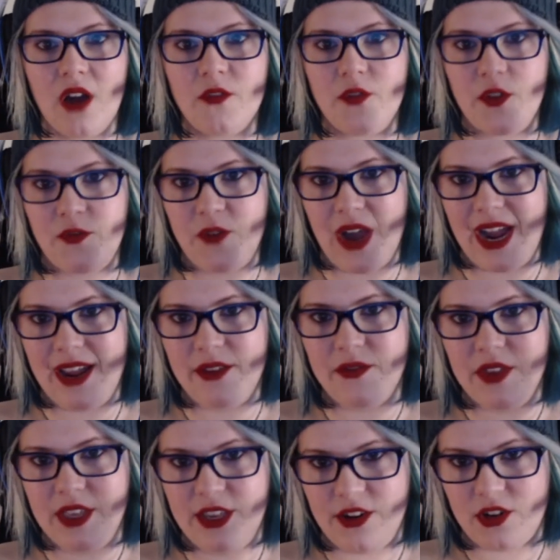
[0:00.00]
for 5
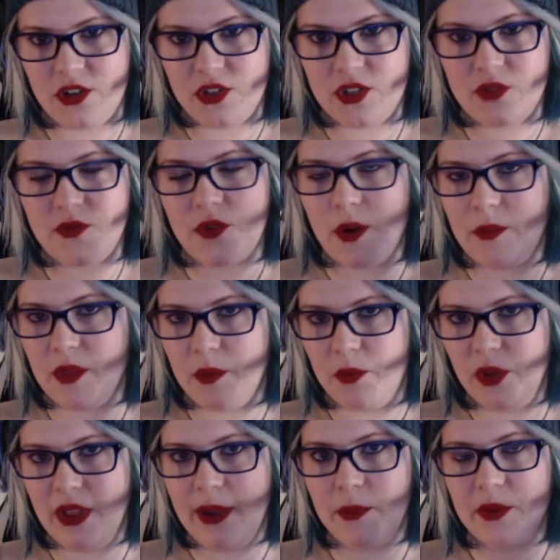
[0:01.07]
years from the blip,